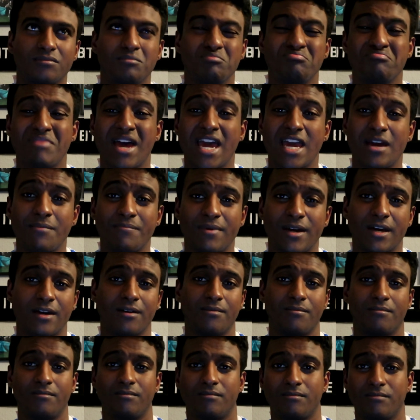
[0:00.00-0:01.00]

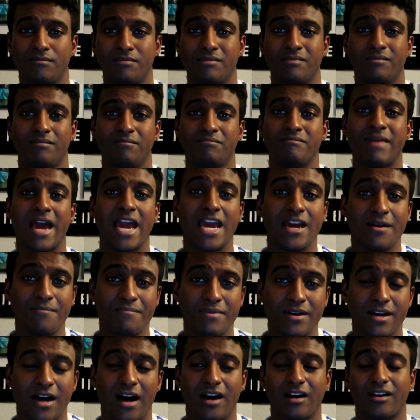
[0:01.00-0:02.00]
maybe.
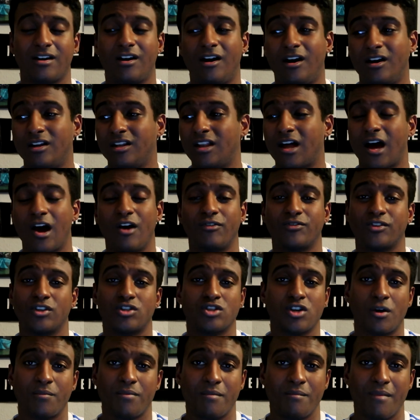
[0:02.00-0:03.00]
Maybe. I can't lie. Off the
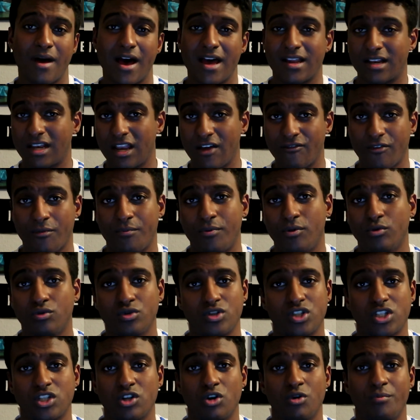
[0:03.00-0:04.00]
top of my head, Liverpool
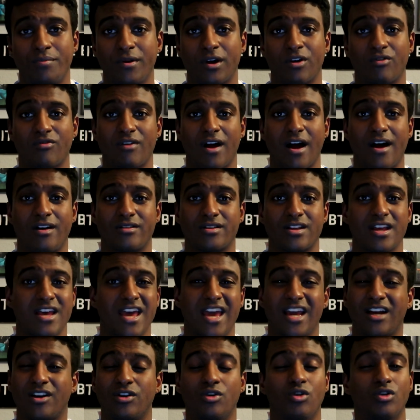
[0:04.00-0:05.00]
will still be around.
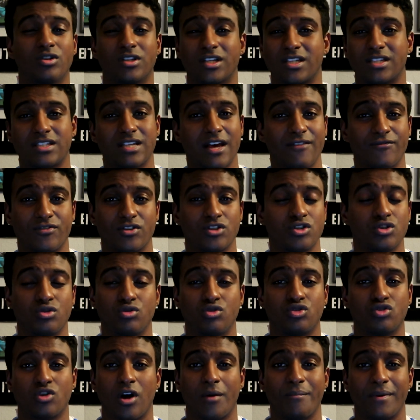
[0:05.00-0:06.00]
Ignore the
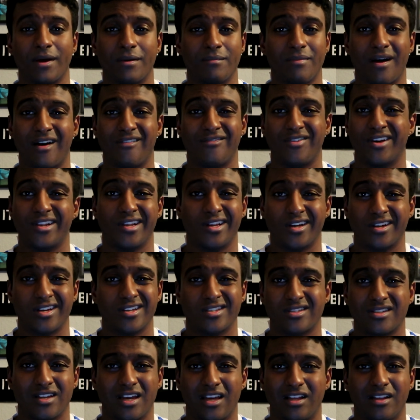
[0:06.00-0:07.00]
7-2 drubbing by Villa,
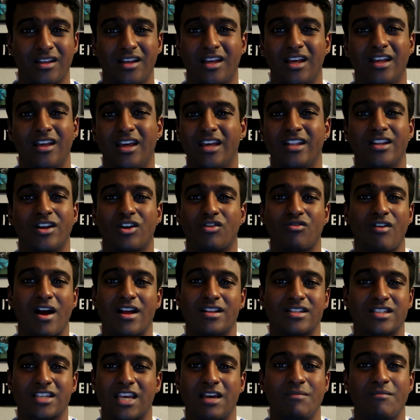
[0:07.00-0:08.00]
because it, in the
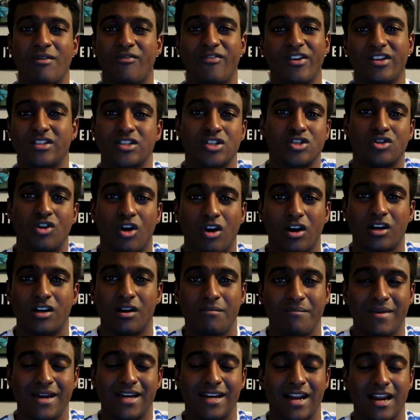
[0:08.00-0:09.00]
grand scheme of things, it's not going
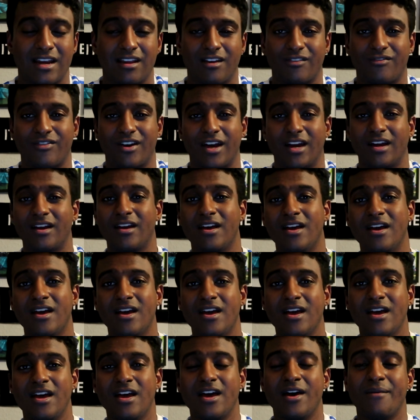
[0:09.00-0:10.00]
to mean anything.
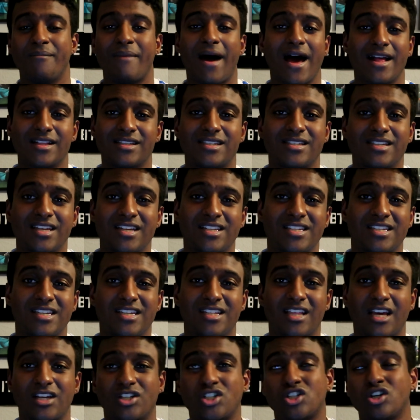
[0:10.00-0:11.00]
Man
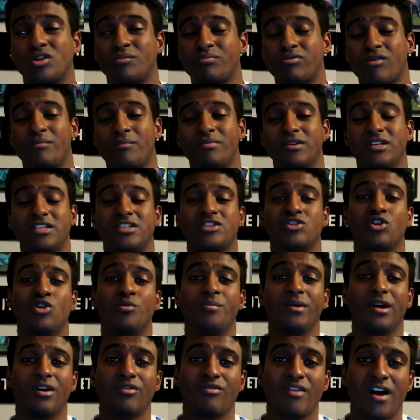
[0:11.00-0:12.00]
City, they should probably
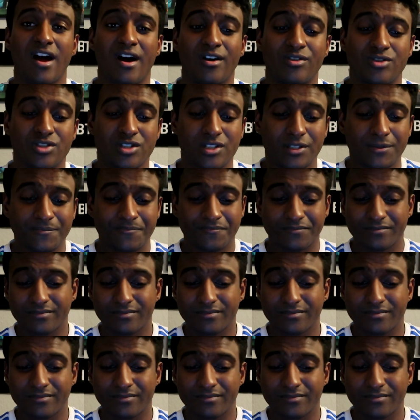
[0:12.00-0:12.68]
still be around.